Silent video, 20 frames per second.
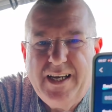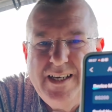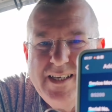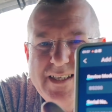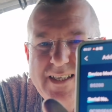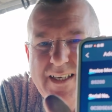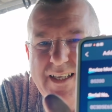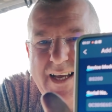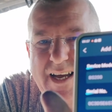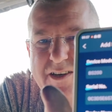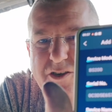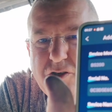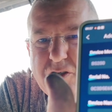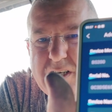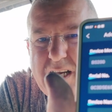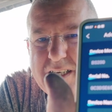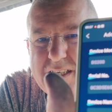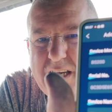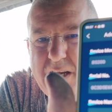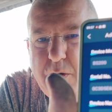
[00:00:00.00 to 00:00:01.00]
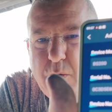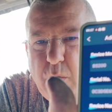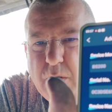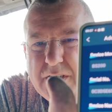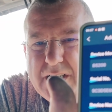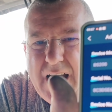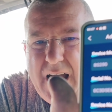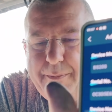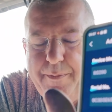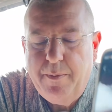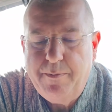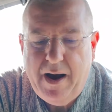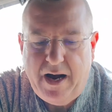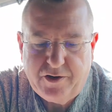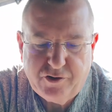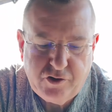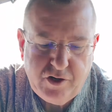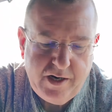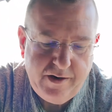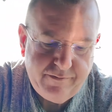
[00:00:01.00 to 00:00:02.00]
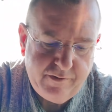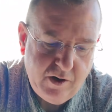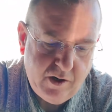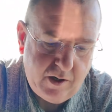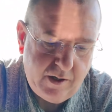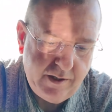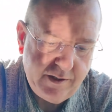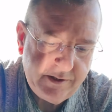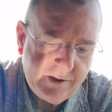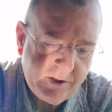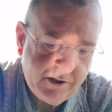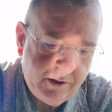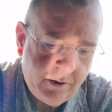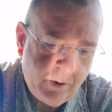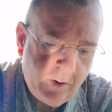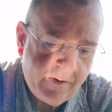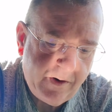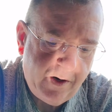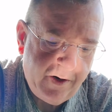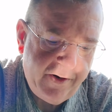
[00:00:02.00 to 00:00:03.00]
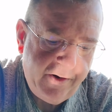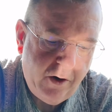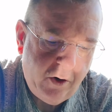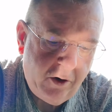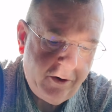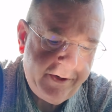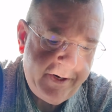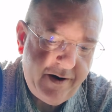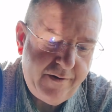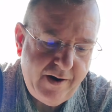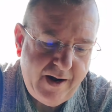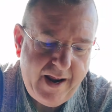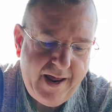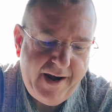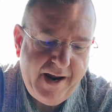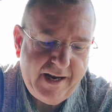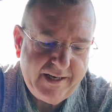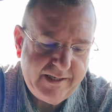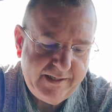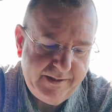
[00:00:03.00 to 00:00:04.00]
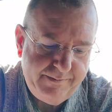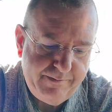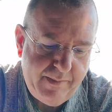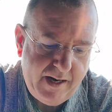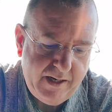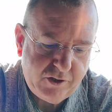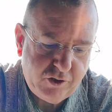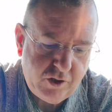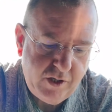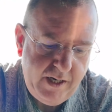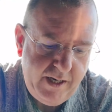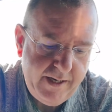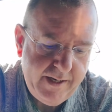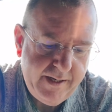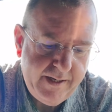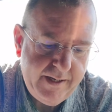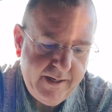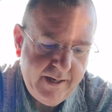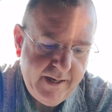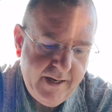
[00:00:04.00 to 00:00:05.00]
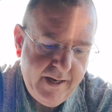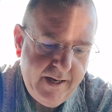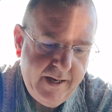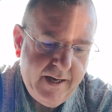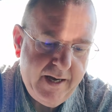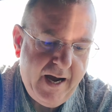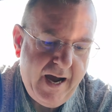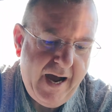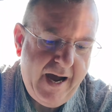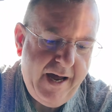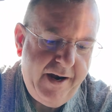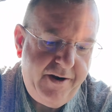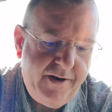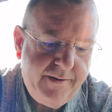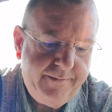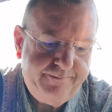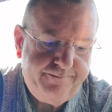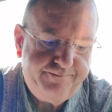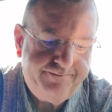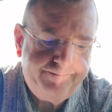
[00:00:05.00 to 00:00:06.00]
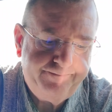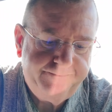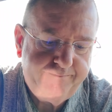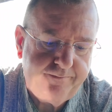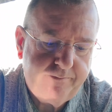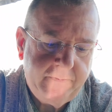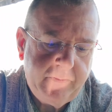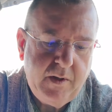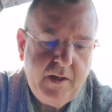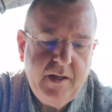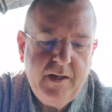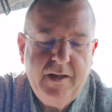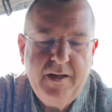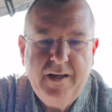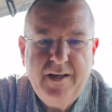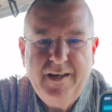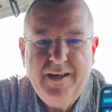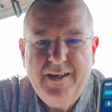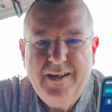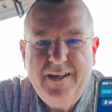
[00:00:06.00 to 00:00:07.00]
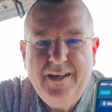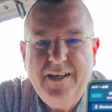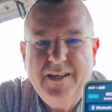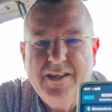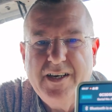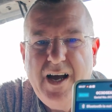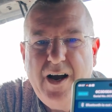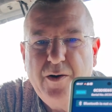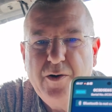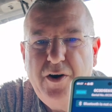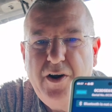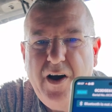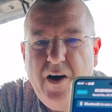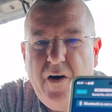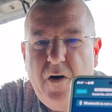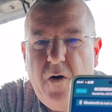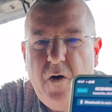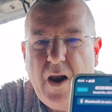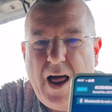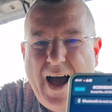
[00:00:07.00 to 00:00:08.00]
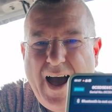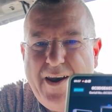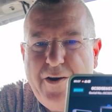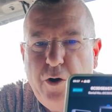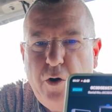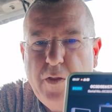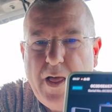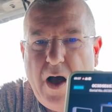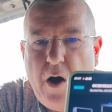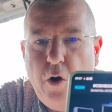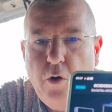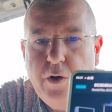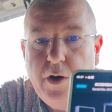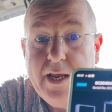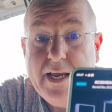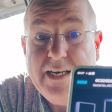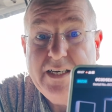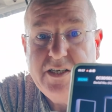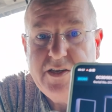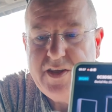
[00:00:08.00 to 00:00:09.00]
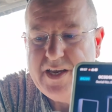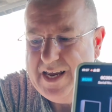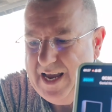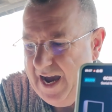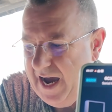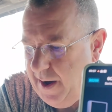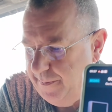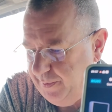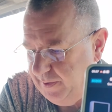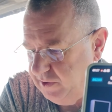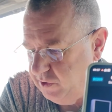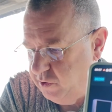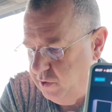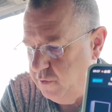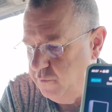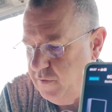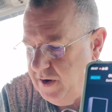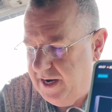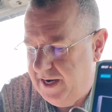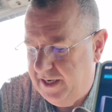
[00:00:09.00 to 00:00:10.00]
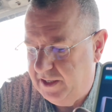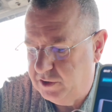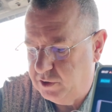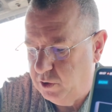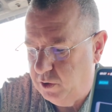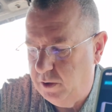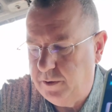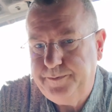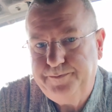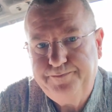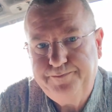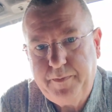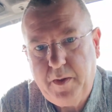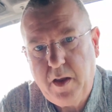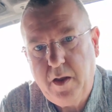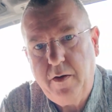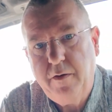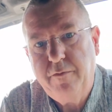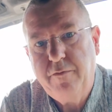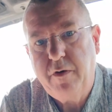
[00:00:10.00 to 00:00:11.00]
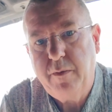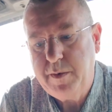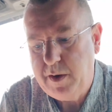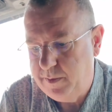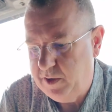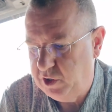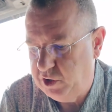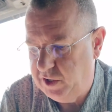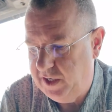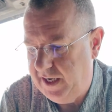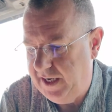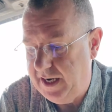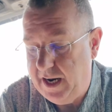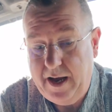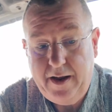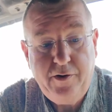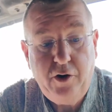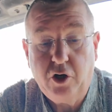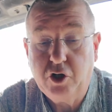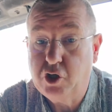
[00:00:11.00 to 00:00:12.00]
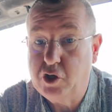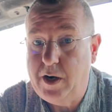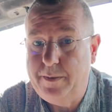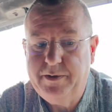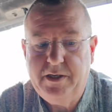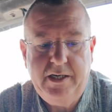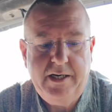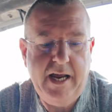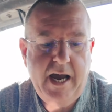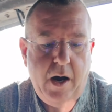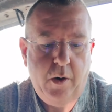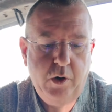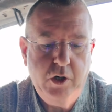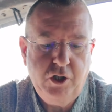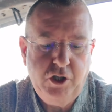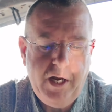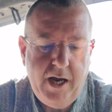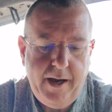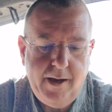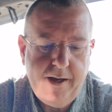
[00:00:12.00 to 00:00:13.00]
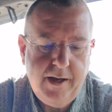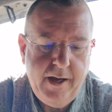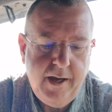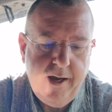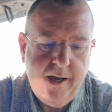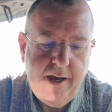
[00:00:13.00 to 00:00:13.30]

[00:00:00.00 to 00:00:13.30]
Can you see that? It's just asking you what type of battery you've got. So we've got an ordinary lead acid battery. Add. It's now going to add all that on into the app. It's going to read it all from your machine. Not strapped it down as yet.